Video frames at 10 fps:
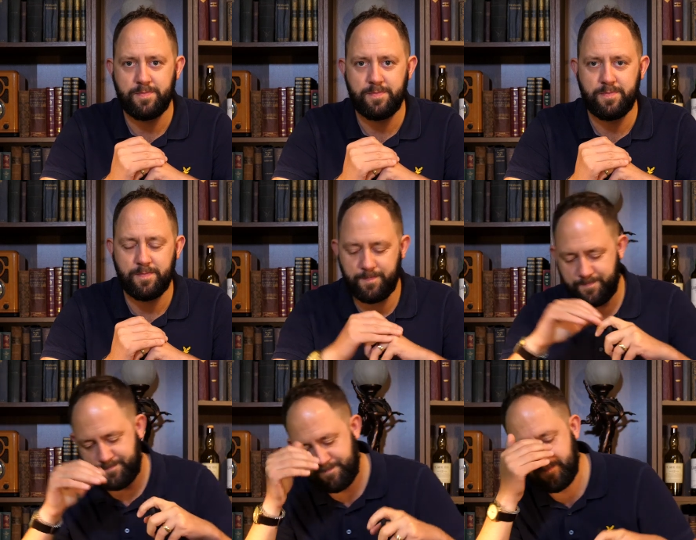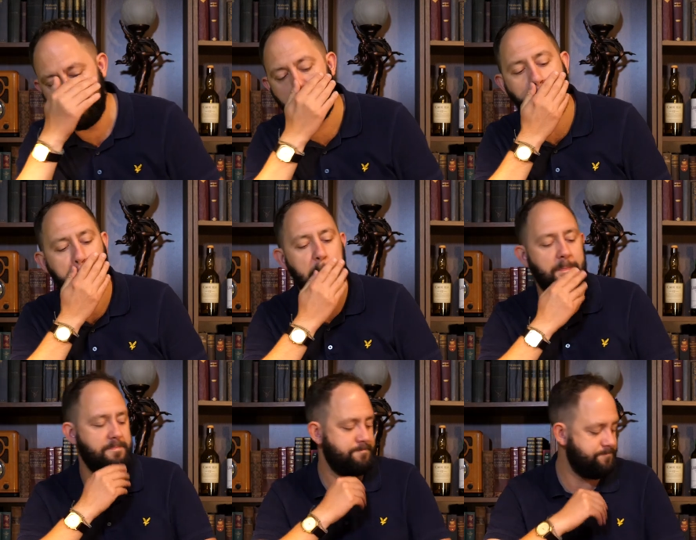
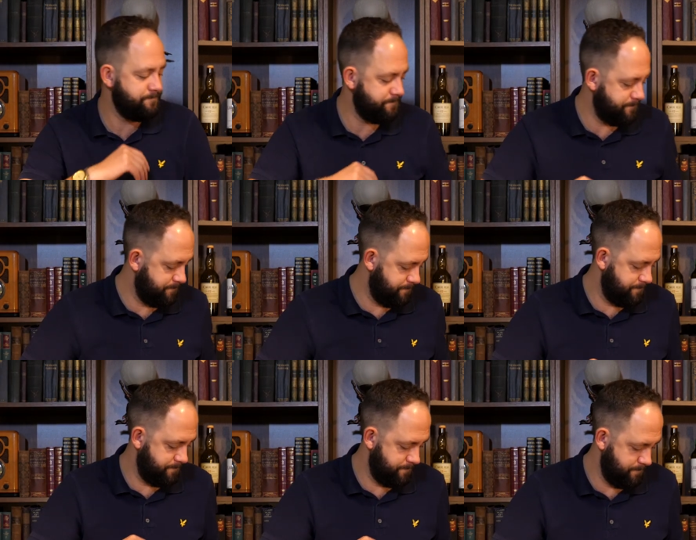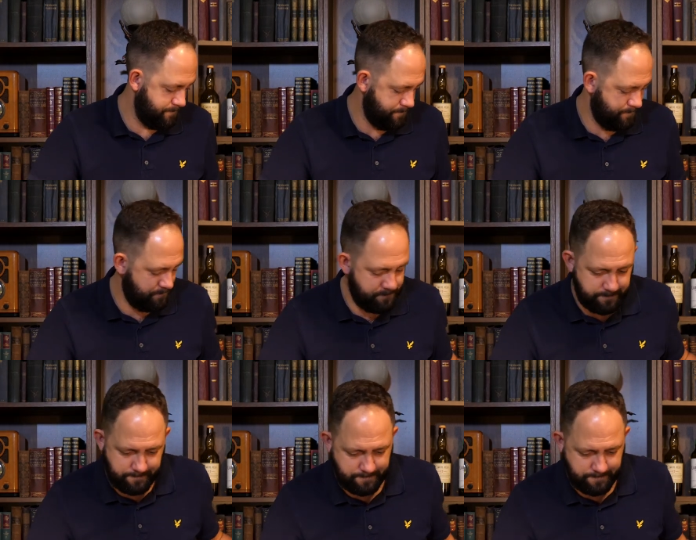Nothing is said.